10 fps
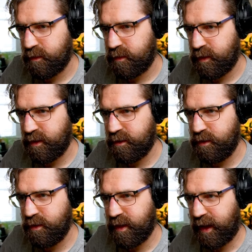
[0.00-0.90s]
Let's
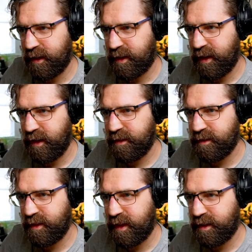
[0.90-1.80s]
do that, I guess,
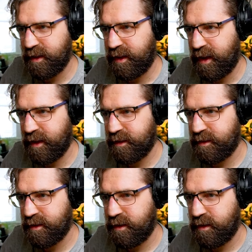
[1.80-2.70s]
and then
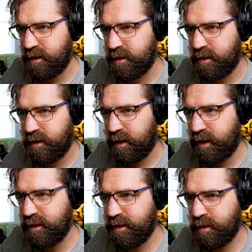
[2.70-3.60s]
connect. I
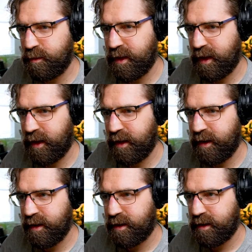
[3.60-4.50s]
guess it could be
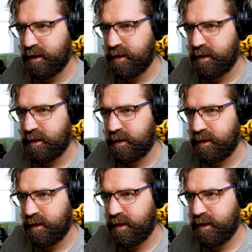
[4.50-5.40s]
like
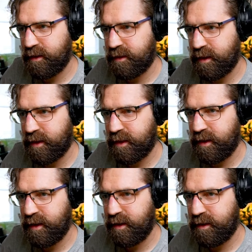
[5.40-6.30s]
this, like
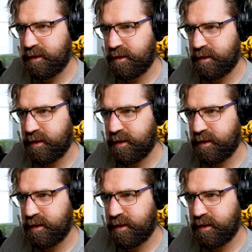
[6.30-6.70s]
this.